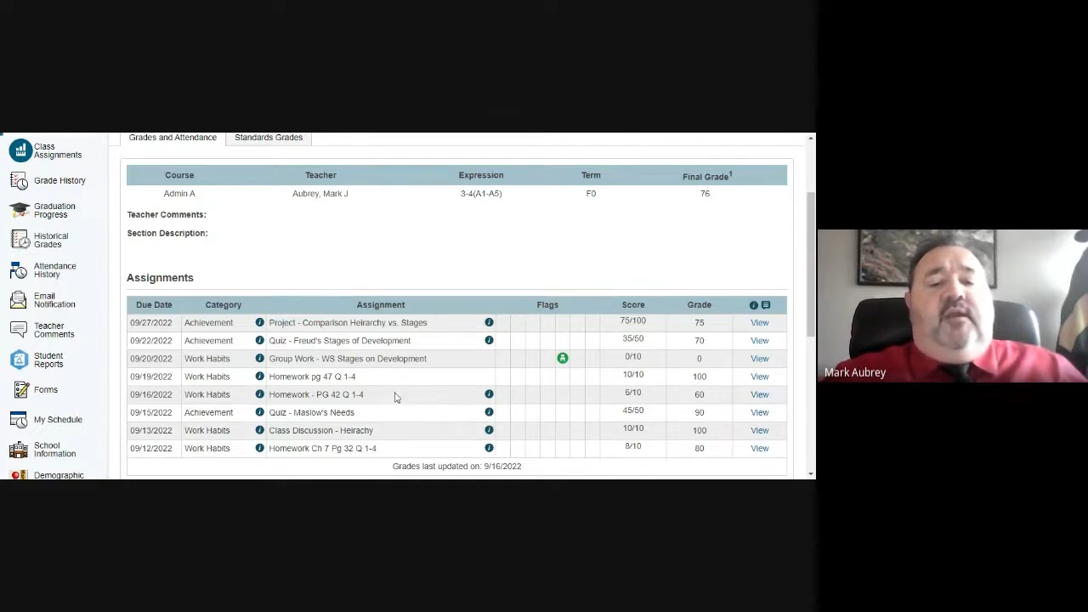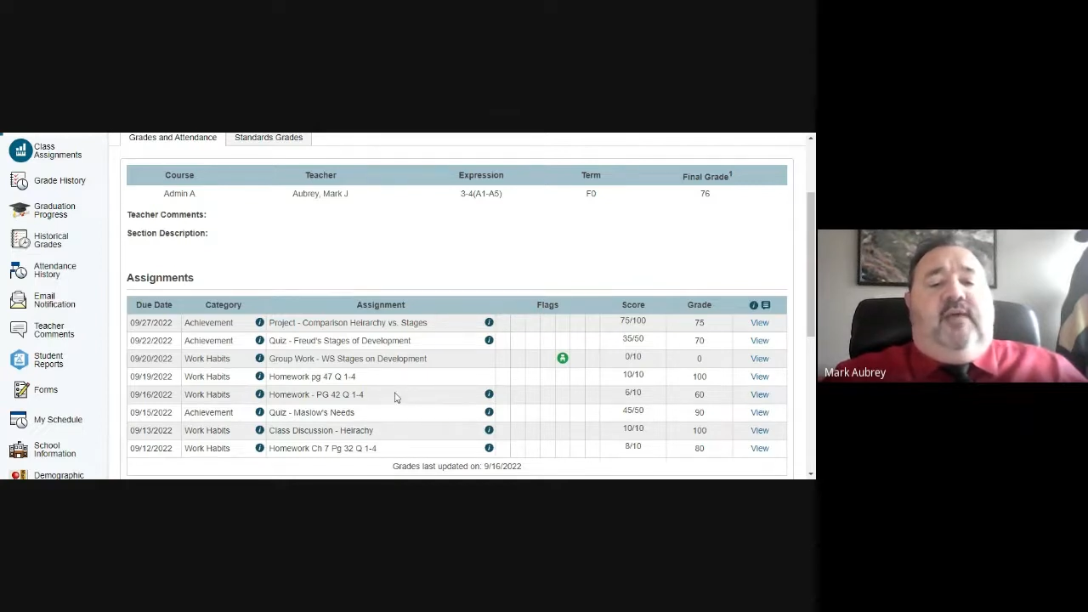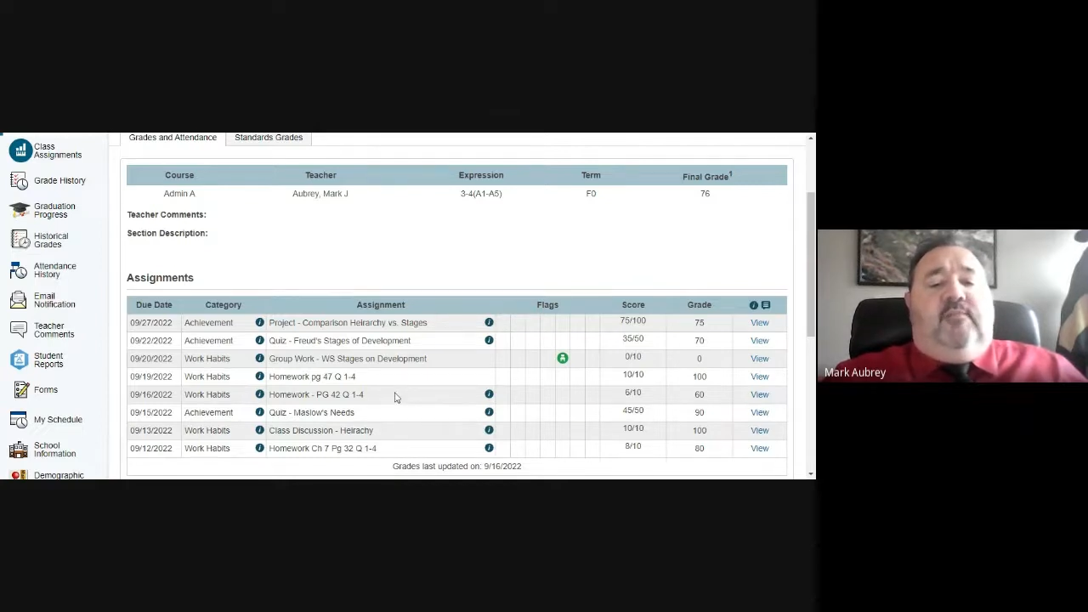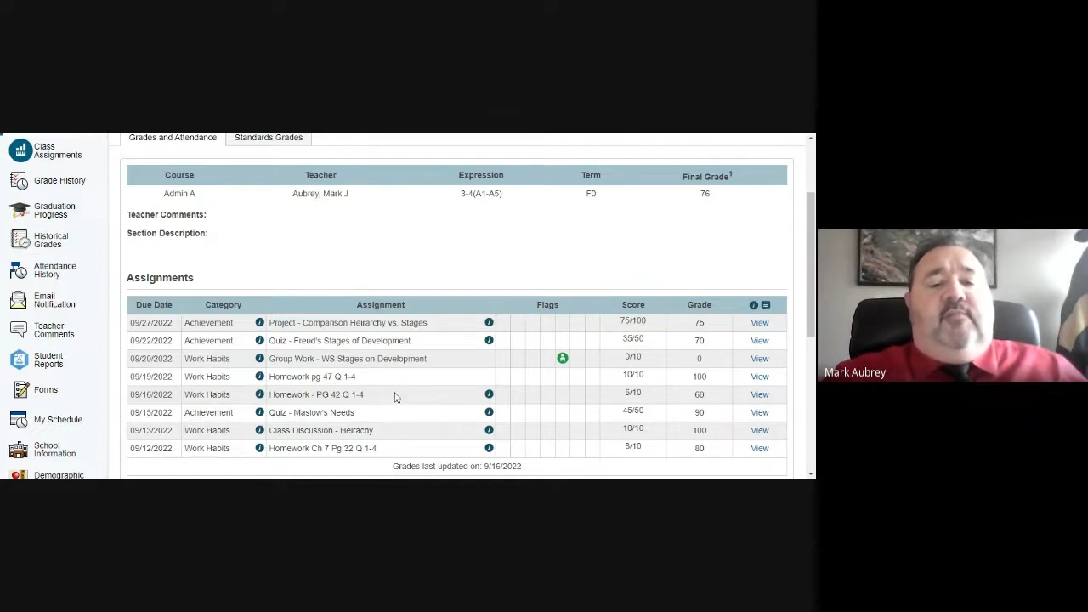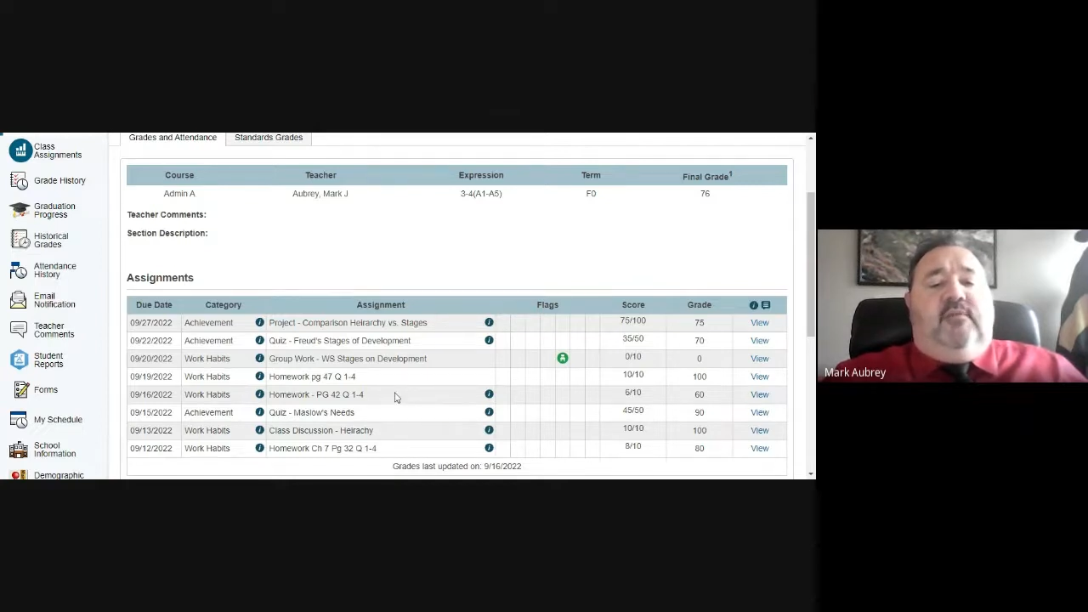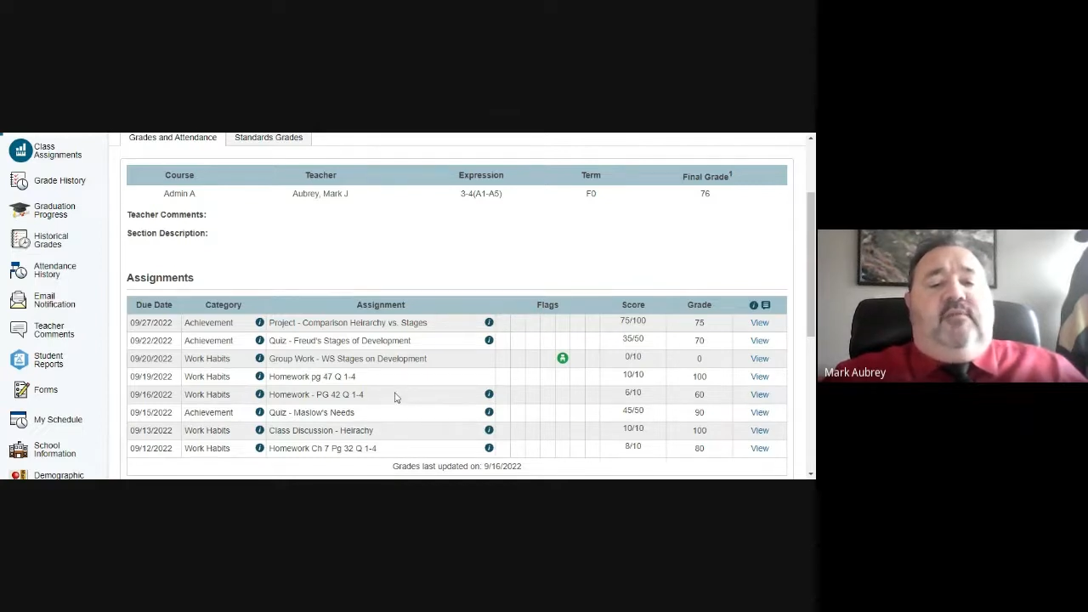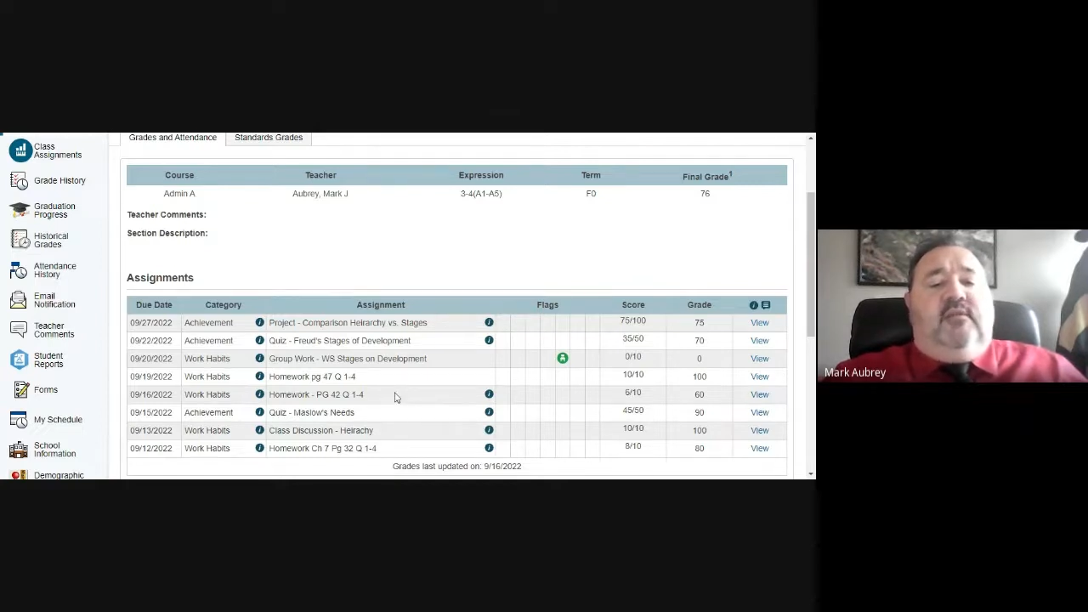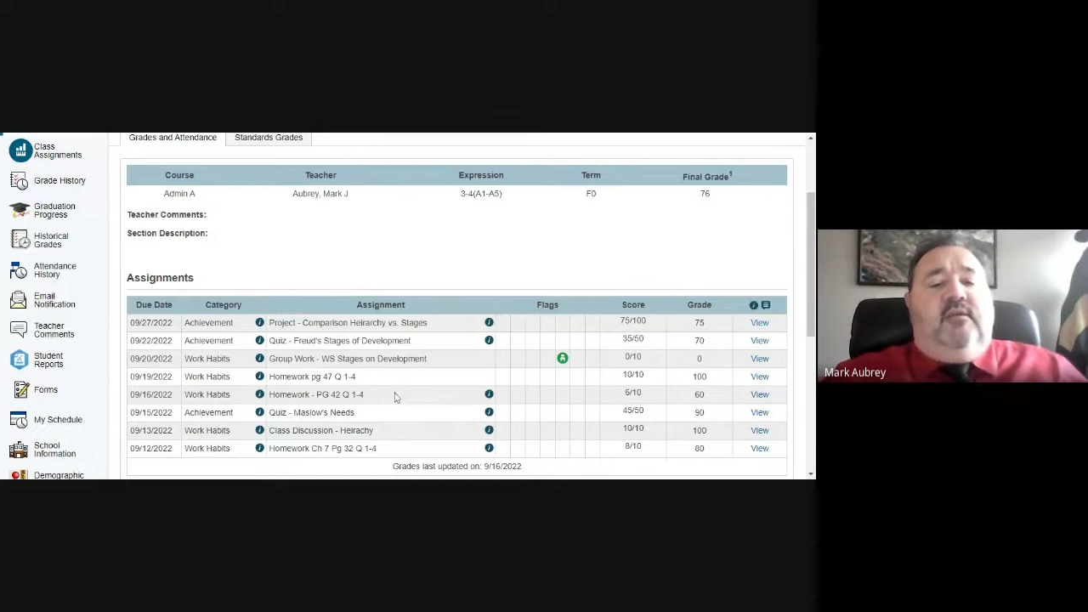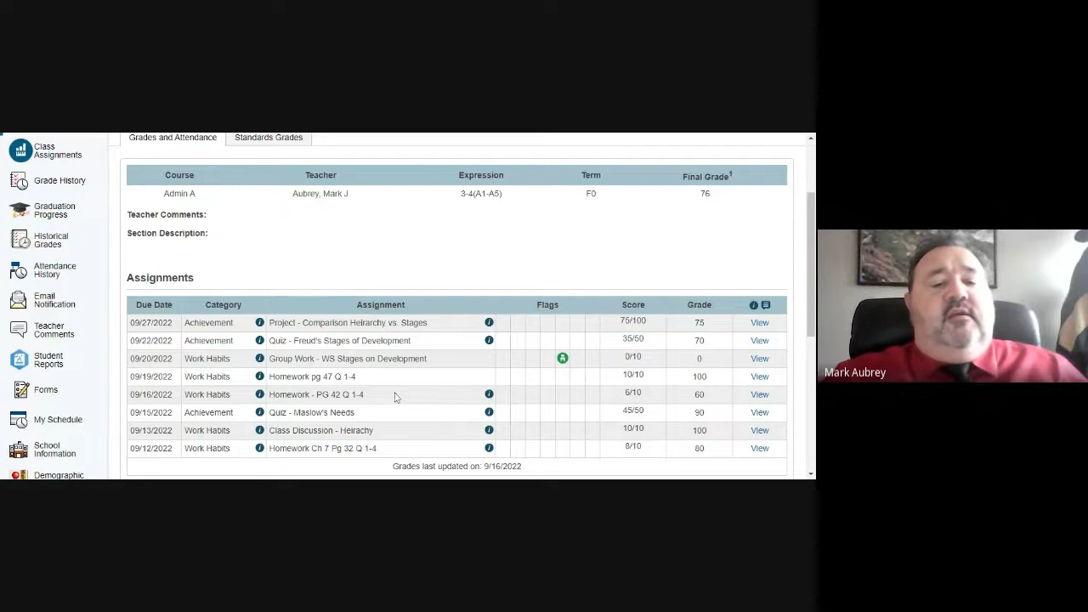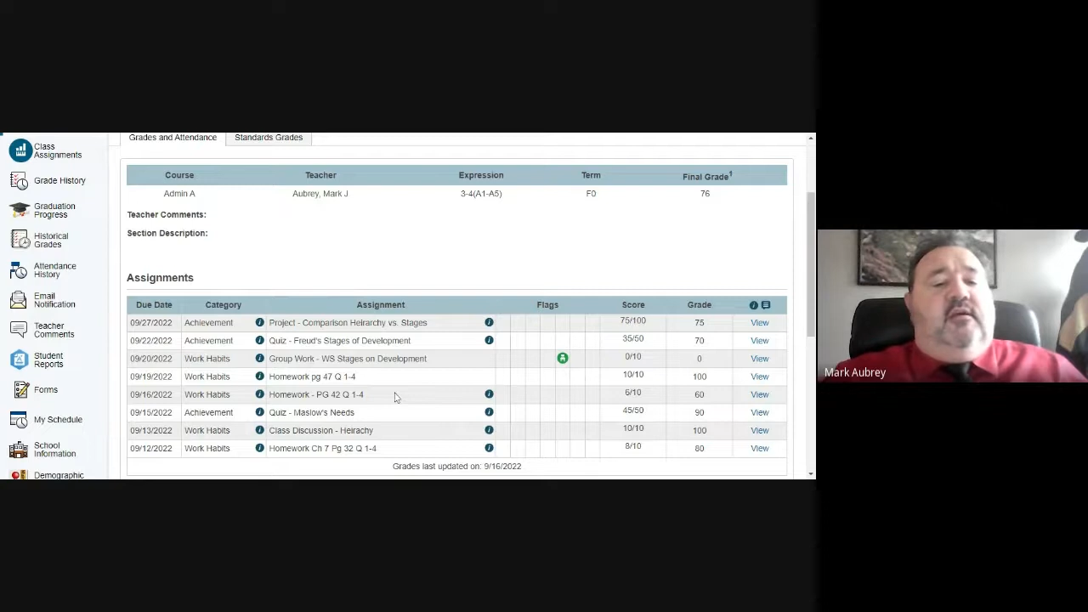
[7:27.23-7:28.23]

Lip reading: habits,